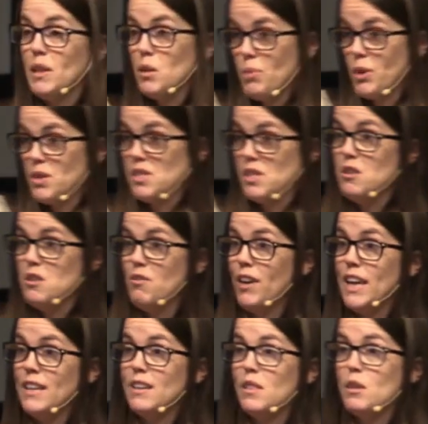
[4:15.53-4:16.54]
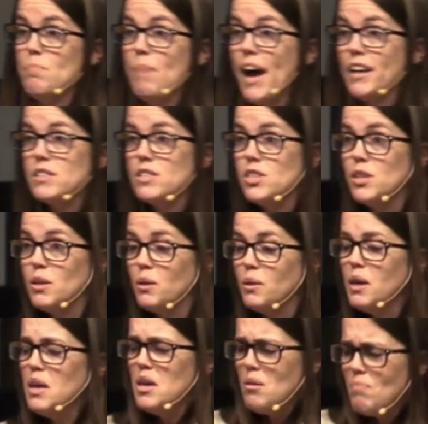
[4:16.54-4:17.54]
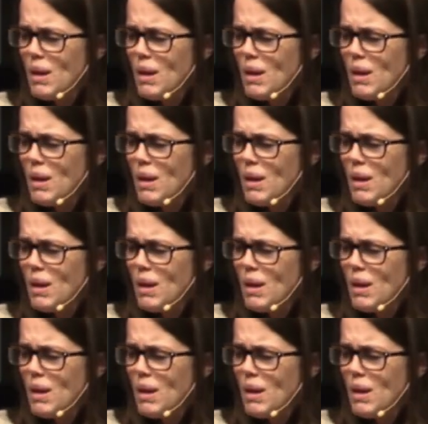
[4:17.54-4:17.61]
but the person you've handed the box to,